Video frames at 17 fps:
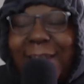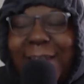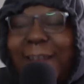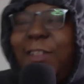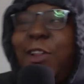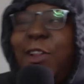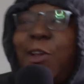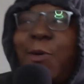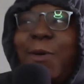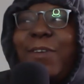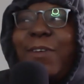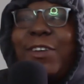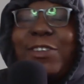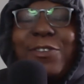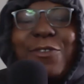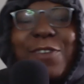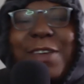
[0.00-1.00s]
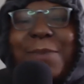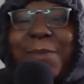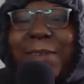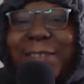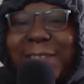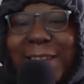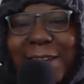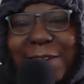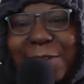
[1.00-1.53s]
I don't know whether I should
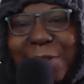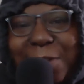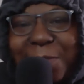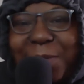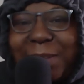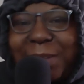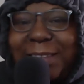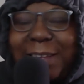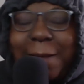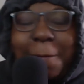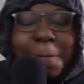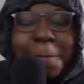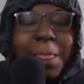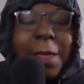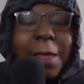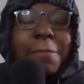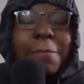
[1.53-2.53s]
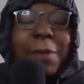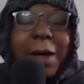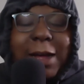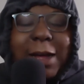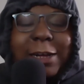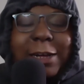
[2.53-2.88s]
remix that, you know, them ones there. But,